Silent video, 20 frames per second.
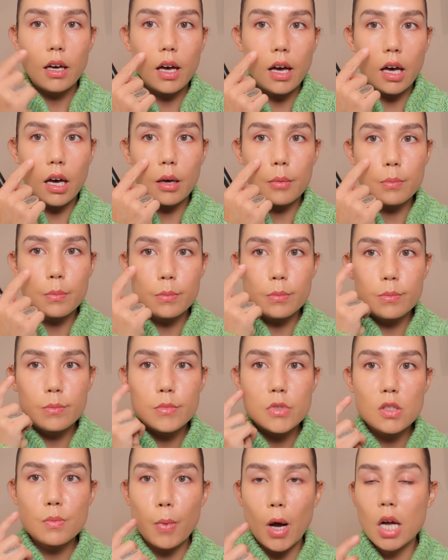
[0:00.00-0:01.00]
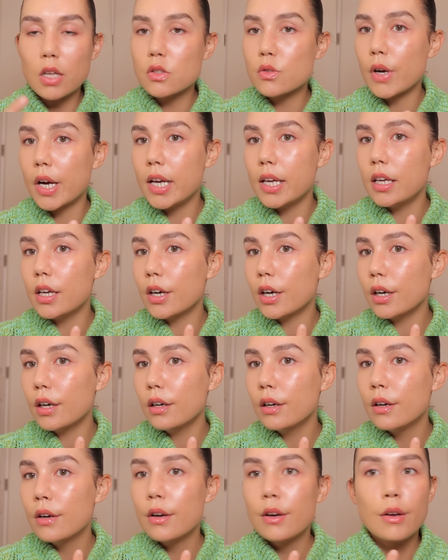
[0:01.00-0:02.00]
um, spots right
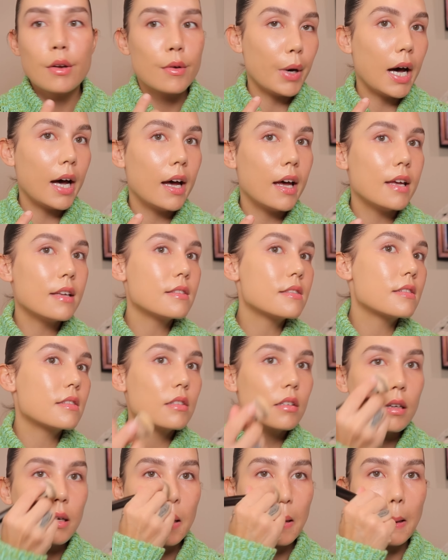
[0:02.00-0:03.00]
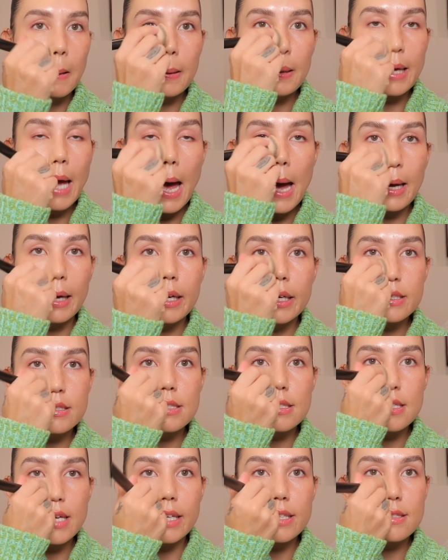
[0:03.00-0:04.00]
here. But yeah,
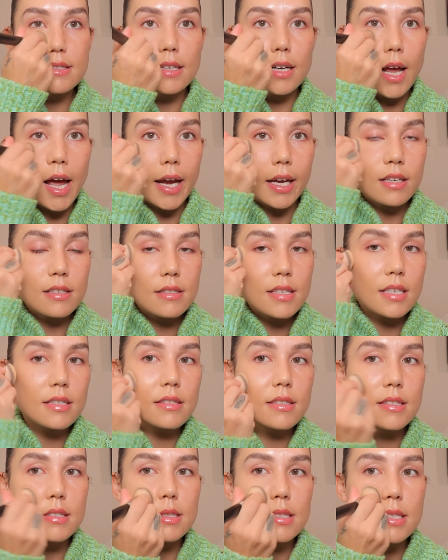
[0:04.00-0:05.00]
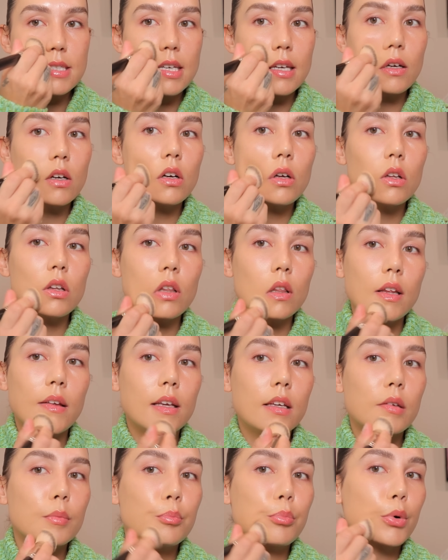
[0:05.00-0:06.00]
it's it's nice. It's still
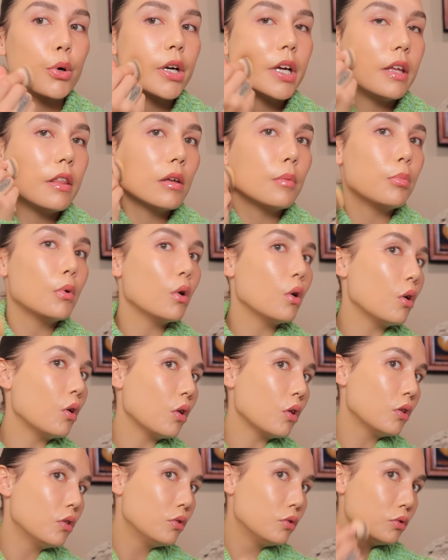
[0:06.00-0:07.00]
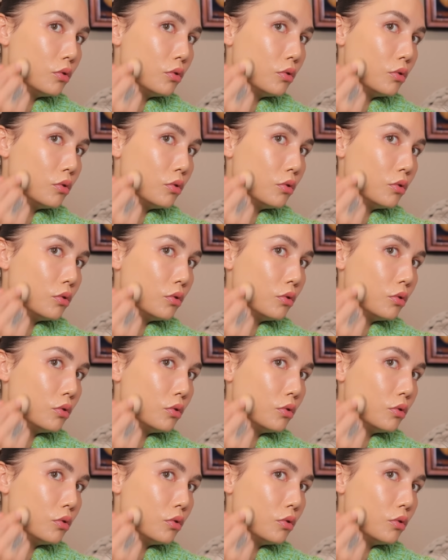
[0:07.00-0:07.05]
breathable.